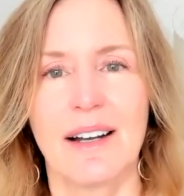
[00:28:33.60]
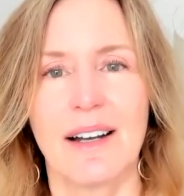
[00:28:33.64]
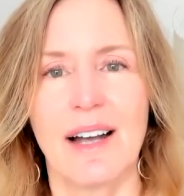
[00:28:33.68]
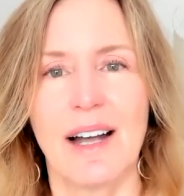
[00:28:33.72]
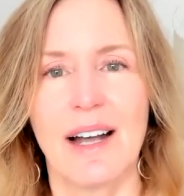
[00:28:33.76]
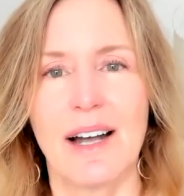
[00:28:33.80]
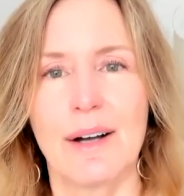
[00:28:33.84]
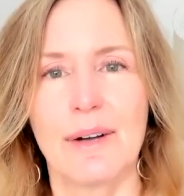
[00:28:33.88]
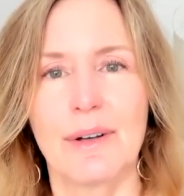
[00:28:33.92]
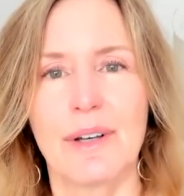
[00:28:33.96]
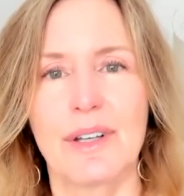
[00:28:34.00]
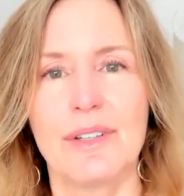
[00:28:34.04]

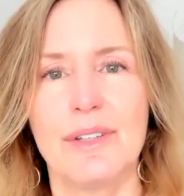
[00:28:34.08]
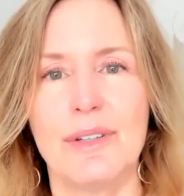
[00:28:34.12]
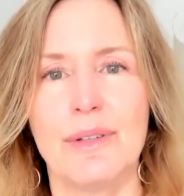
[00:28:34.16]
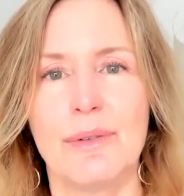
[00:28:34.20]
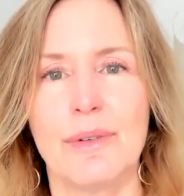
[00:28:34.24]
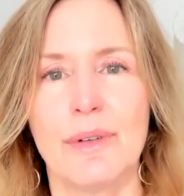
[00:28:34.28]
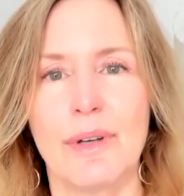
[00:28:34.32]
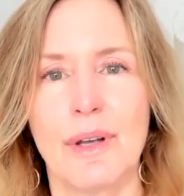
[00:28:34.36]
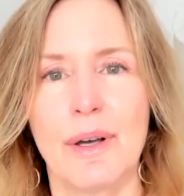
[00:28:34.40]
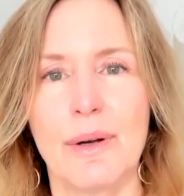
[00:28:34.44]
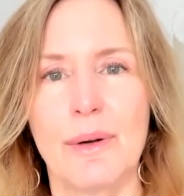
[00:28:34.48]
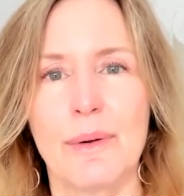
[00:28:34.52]
How can you
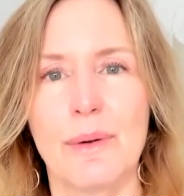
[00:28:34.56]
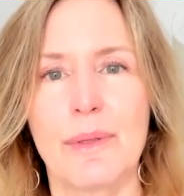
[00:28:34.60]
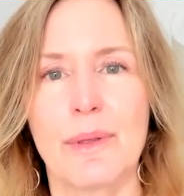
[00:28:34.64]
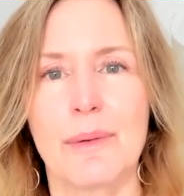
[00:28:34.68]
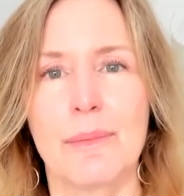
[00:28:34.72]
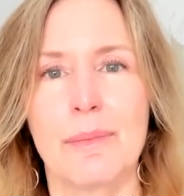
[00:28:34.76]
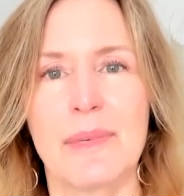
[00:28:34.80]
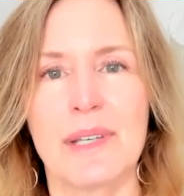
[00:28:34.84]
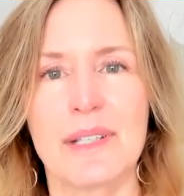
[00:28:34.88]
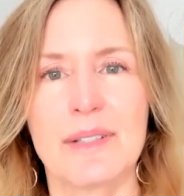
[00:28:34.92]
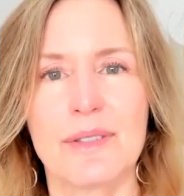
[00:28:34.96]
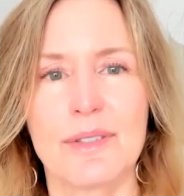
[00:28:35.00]
know the
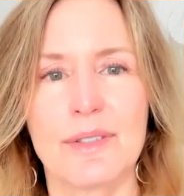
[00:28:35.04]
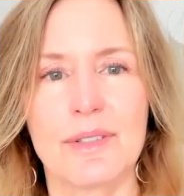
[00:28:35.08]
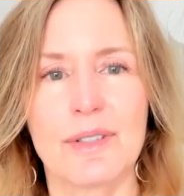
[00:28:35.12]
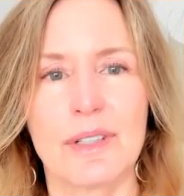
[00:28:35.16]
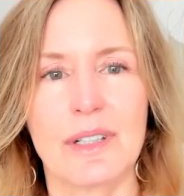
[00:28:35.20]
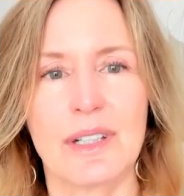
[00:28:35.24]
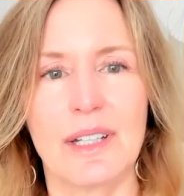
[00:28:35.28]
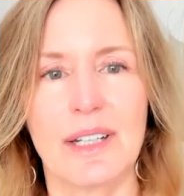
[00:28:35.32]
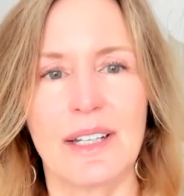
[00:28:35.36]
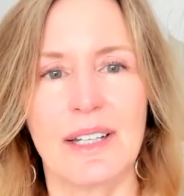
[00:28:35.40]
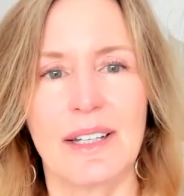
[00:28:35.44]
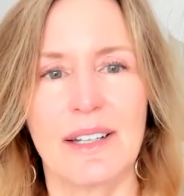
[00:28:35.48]

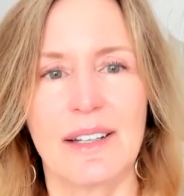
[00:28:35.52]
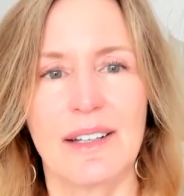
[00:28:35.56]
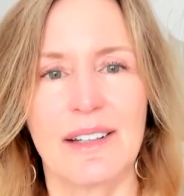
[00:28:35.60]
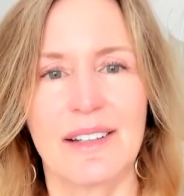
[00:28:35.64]
mystery?